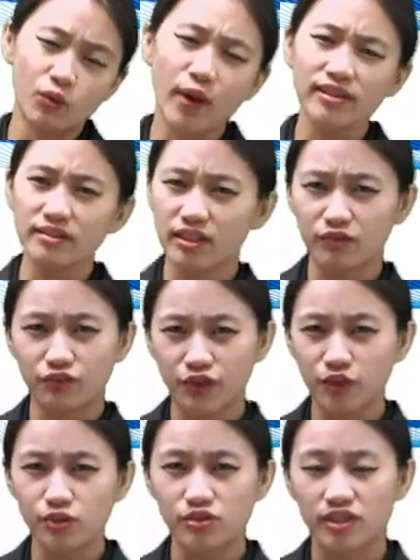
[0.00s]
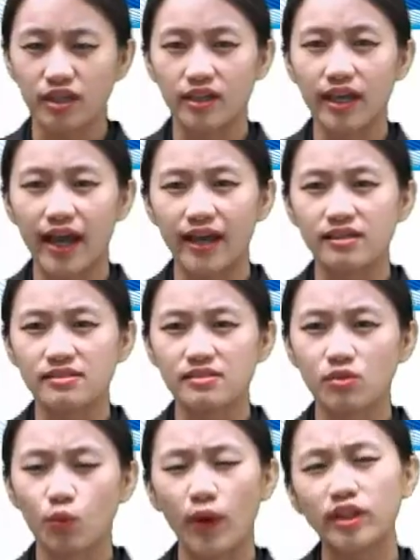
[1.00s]
quite confusing,
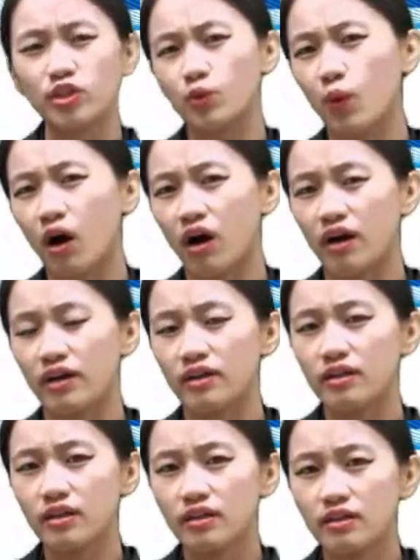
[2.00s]
as when you are